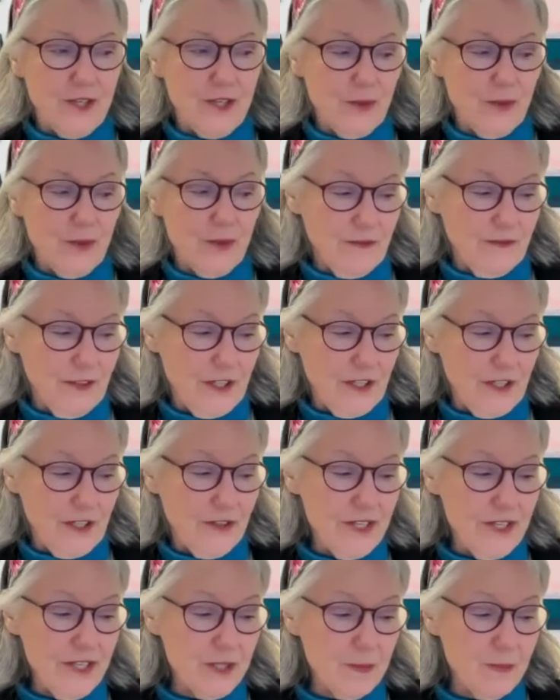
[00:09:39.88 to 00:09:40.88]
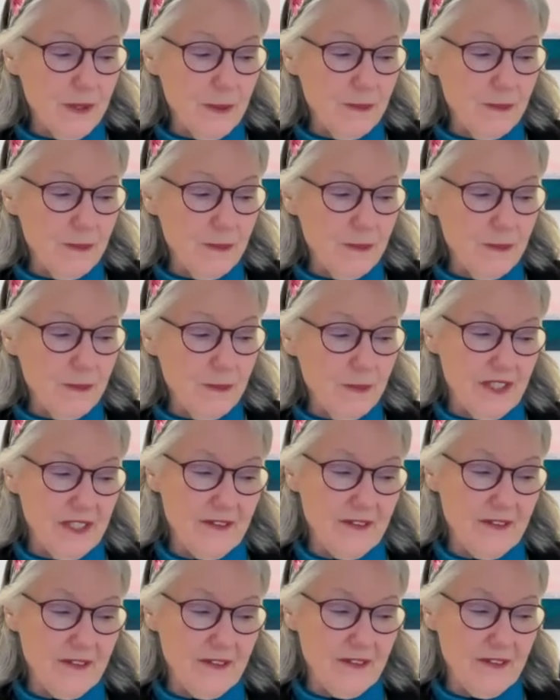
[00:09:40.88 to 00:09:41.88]
So, the various people
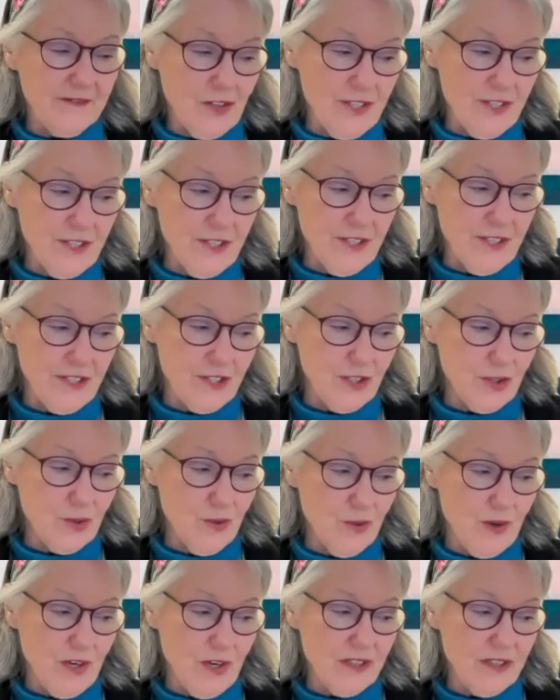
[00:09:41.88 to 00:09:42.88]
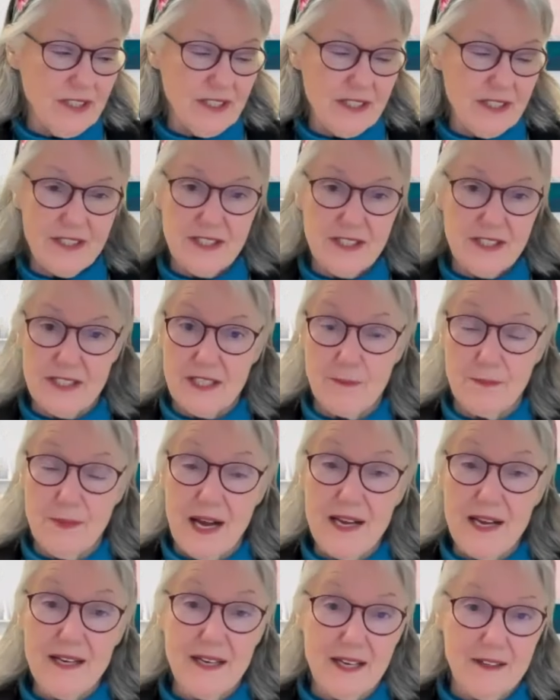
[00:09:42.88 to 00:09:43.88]
that have narcissistic qualities
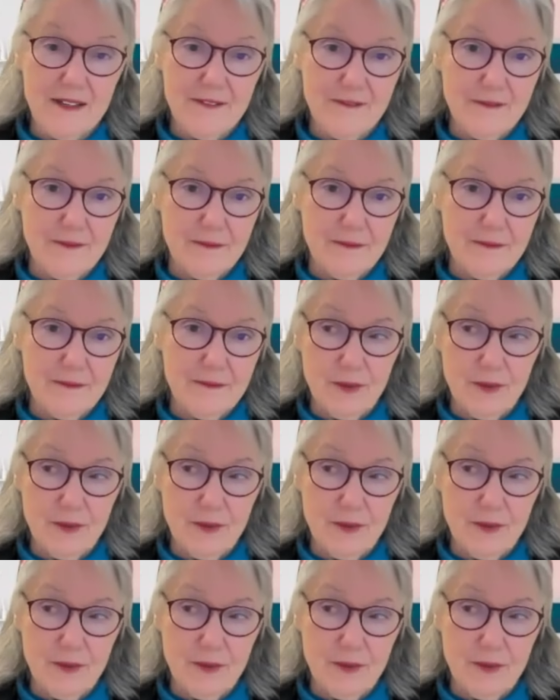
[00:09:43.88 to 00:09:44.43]
in my life,